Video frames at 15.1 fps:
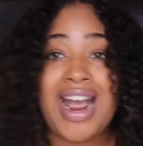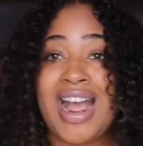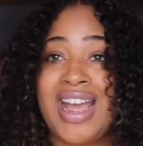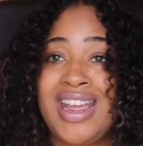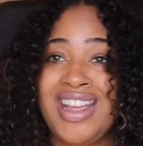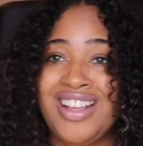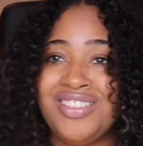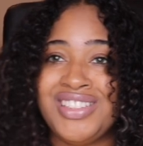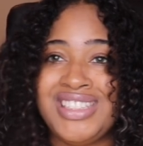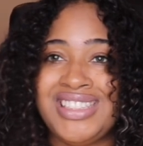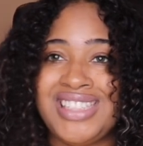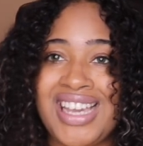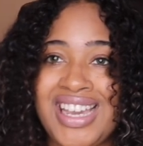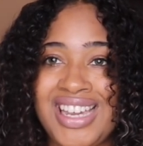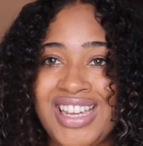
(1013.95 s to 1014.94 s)
I have
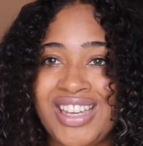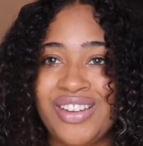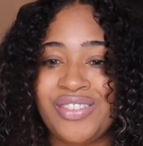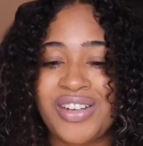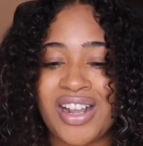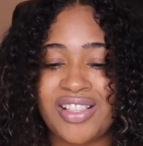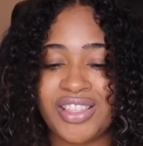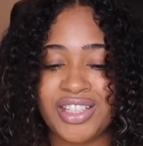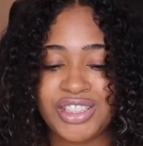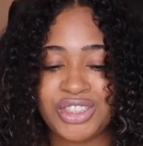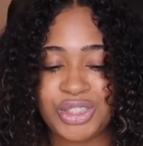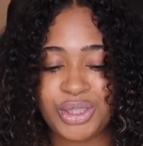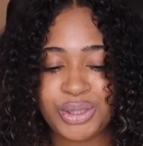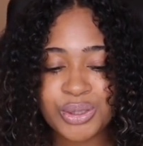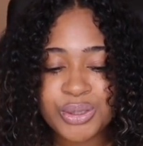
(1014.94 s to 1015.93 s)
saved the
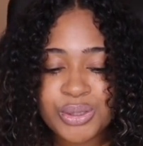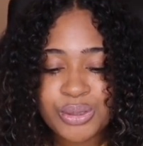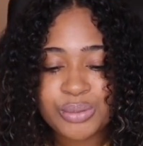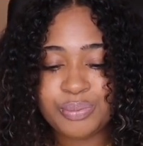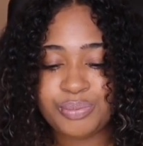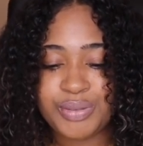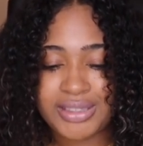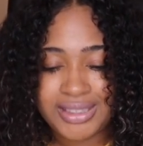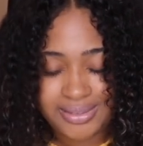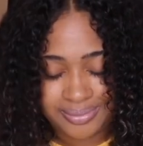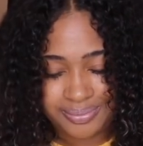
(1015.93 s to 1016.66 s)
tubes